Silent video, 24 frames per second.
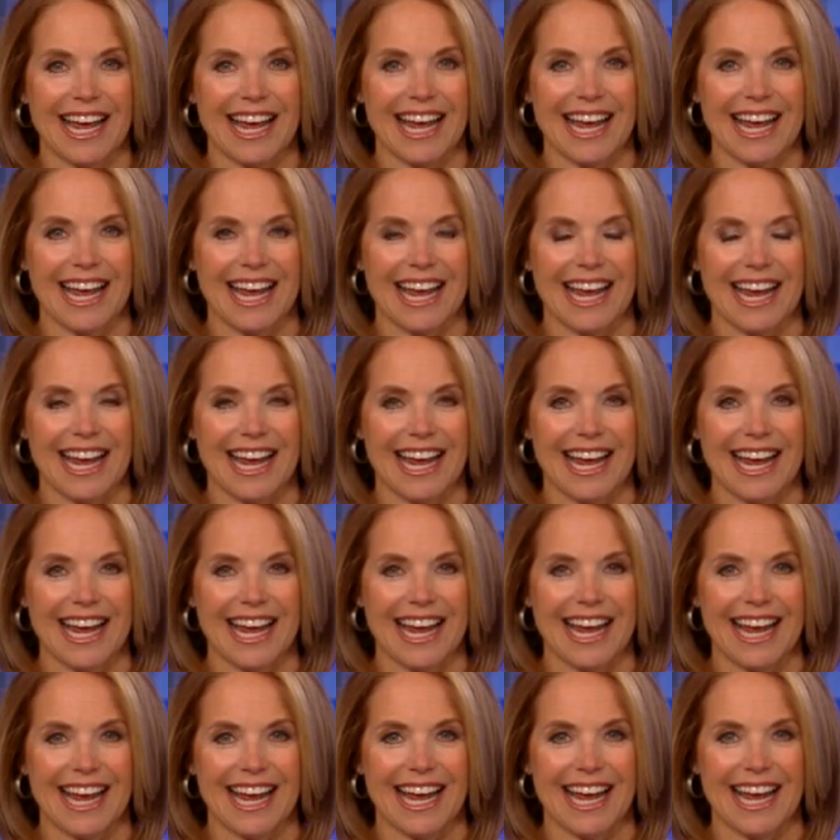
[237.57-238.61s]
be sure to use it
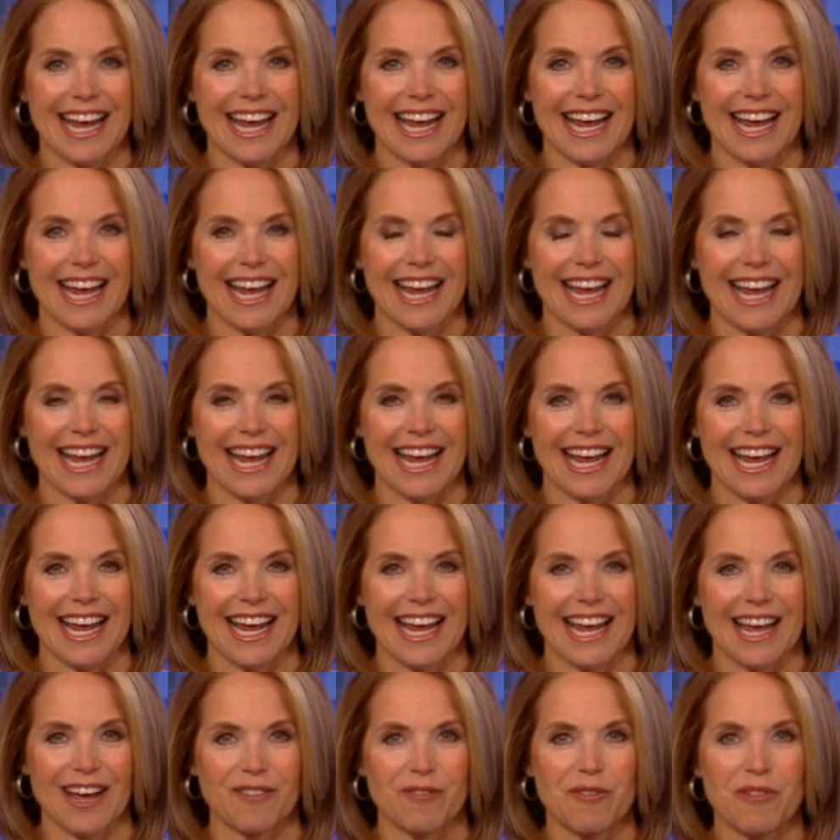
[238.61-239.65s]
as much as we can.
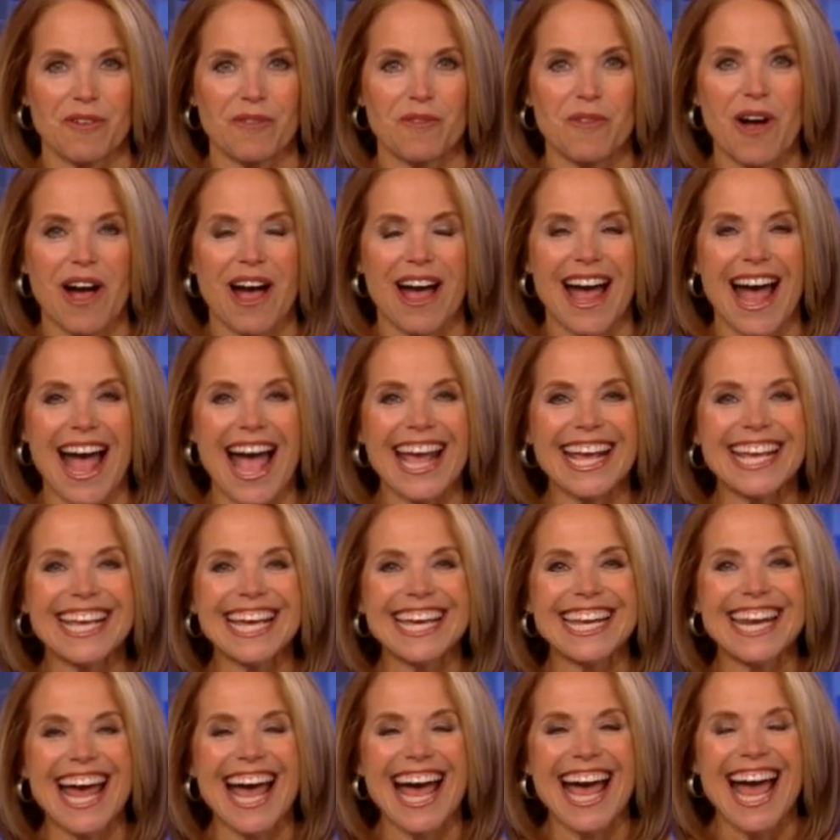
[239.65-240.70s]
Well, I
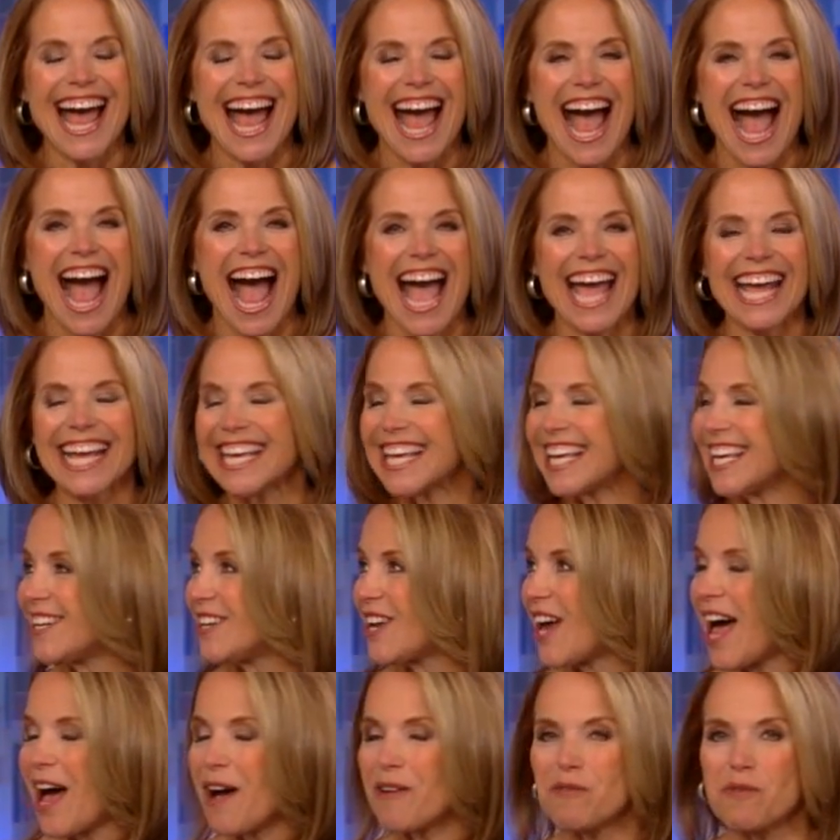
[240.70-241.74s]
cannot, I
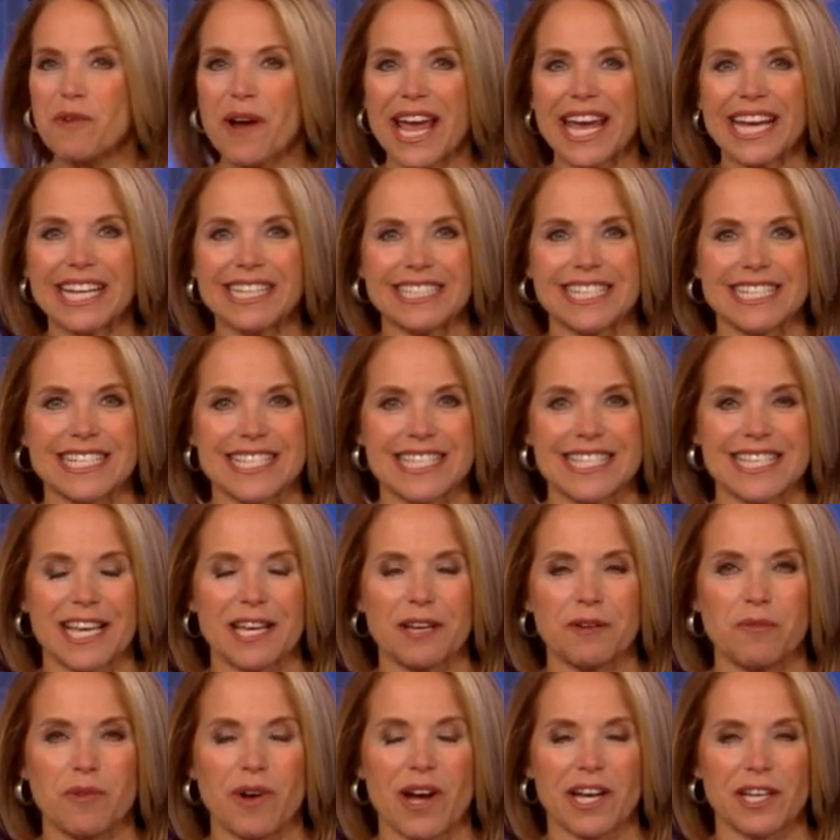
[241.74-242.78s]
cannot wait to see
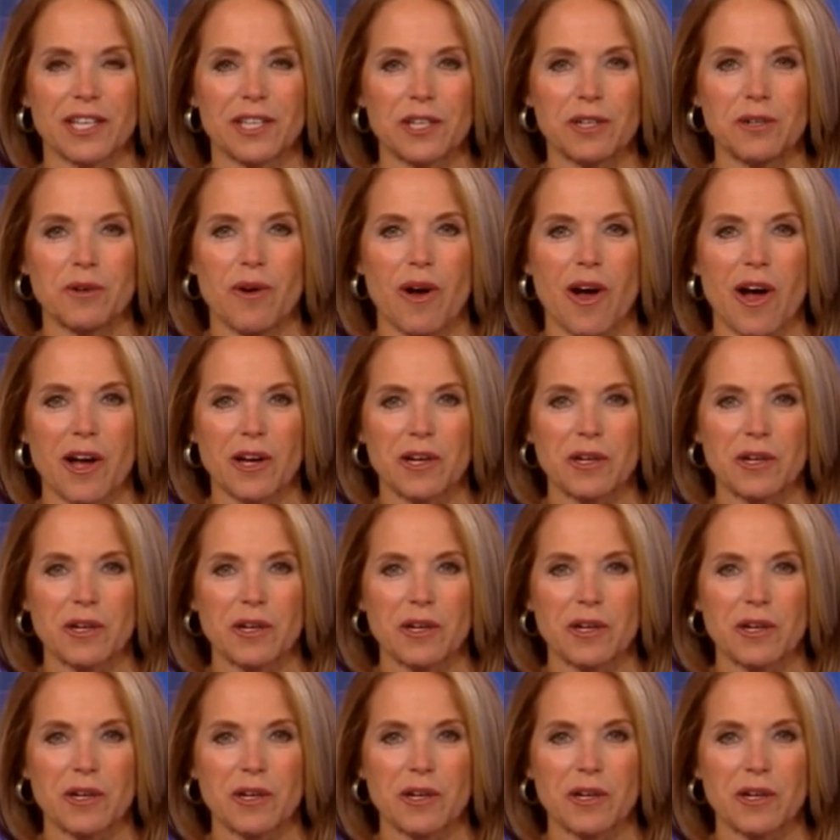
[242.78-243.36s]
what you all